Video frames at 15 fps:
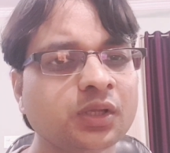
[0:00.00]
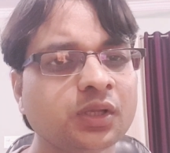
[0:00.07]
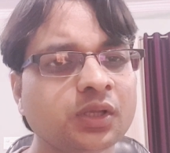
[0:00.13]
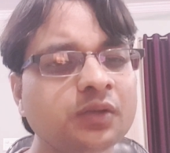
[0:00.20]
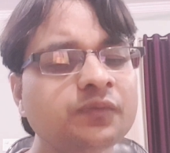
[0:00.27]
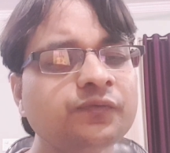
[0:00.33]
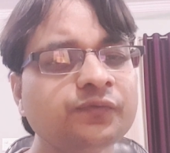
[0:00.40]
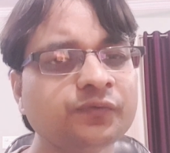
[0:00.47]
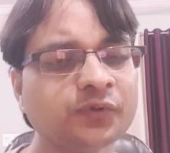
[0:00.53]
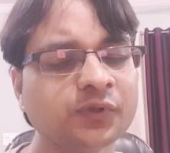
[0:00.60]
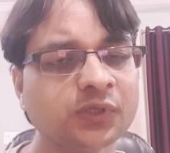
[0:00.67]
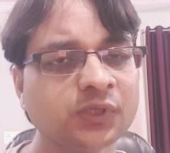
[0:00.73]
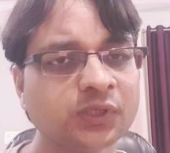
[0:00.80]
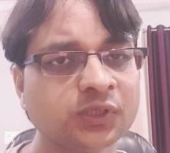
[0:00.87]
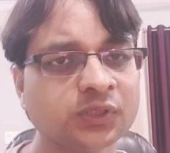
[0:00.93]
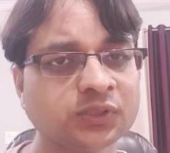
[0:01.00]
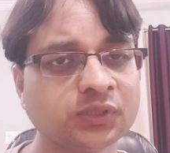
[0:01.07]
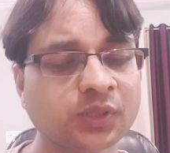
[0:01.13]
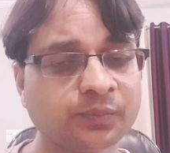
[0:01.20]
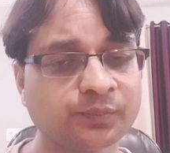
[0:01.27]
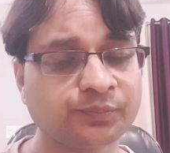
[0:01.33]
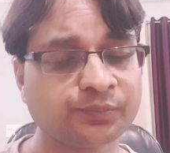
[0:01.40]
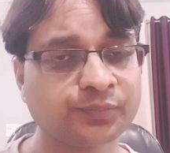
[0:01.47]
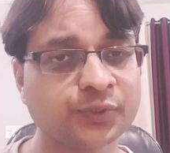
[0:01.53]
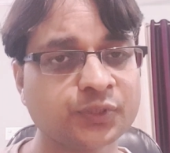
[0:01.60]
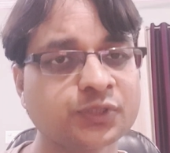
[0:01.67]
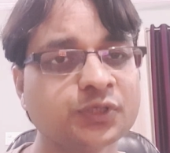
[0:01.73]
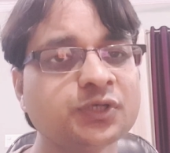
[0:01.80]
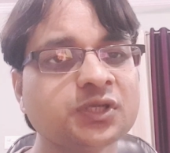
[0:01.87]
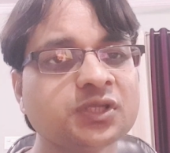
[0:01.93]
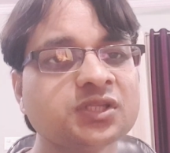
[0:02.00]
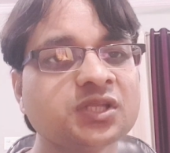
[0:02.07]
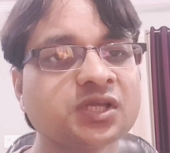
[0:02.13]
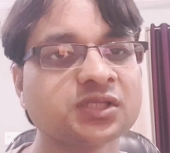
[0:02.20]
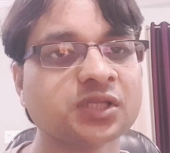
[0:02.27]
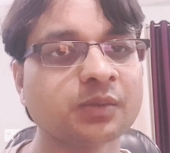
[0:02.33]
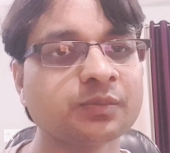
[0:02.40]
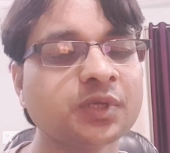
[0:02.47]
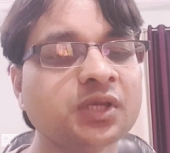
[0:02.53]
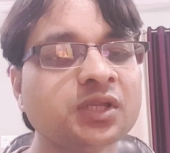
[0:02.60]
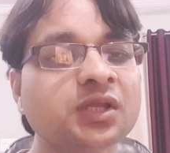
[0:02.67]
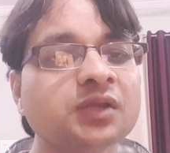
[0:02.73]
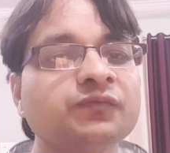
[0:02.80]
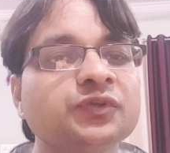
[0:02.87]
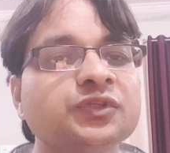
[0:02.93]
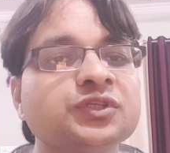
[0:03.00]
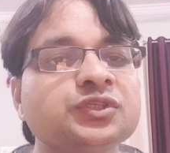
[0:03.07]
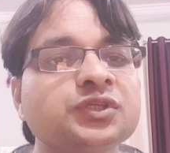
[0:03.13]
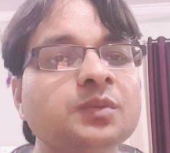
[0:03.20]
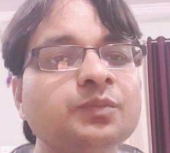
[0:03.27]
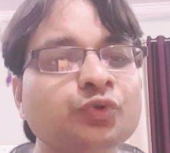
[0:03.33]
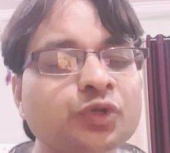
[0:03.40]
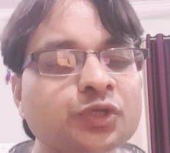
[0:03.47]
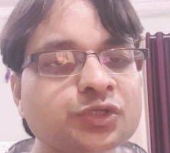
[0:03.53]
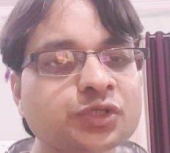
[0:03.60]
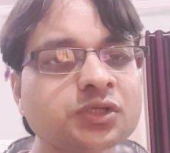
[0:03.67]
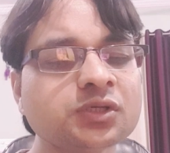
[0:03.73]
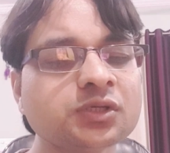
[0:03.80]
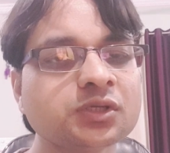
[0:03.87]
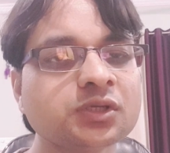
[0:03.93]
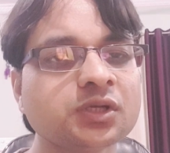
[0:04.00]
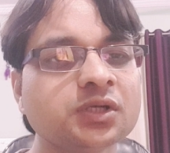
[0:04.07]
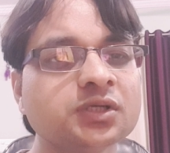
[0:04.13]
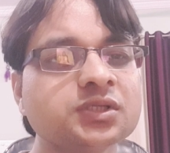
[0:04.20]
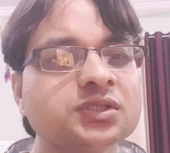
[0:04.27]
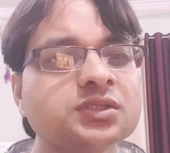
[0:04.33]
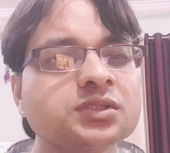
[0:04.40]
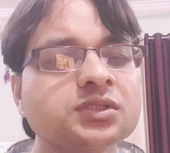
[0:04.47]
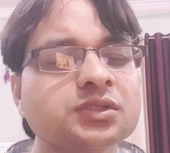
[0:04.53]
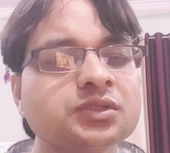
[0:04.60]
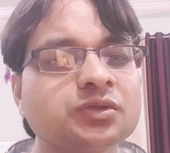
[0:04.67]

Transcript: If the patient and the examiner hear for the same duration, it is